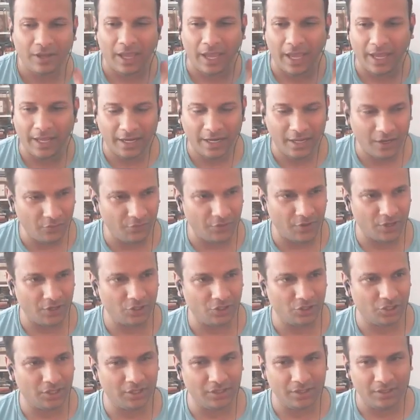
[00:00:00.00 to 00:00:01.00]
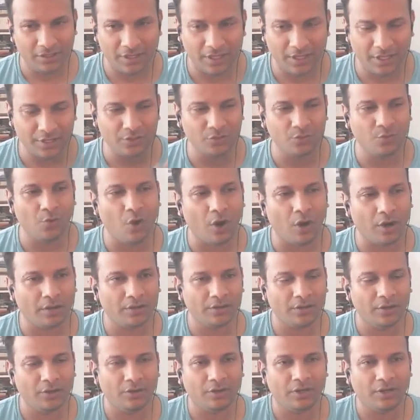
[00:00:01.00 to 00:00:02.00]
Error function is what
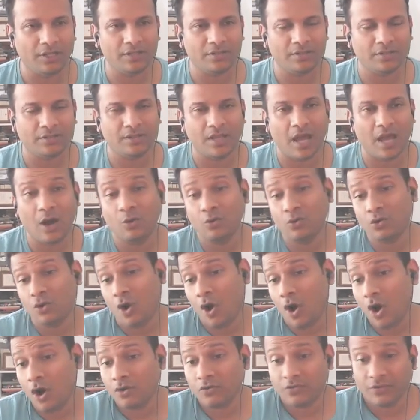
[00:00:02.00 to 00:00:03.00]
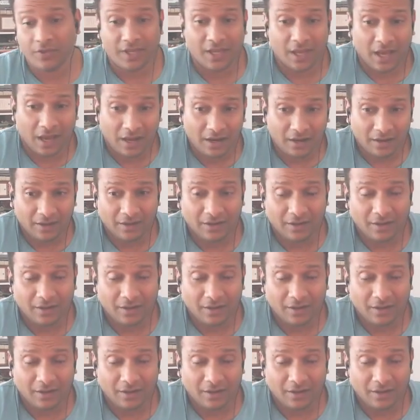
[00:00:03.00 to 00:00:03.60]
tells us how wrong we are.